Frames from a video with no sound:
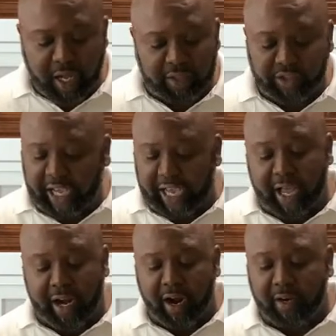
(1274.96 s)
Check out
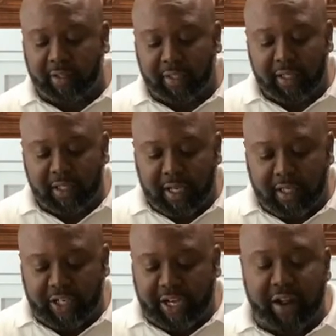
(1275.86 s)
our
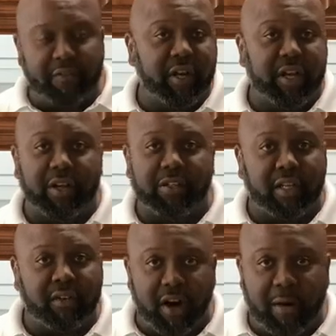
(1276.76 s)
videos
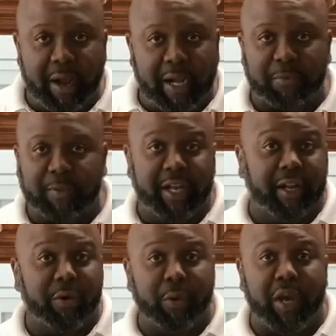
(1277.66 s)
of our mashed potato
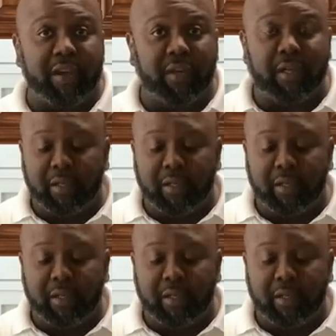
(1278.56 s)
and gravy.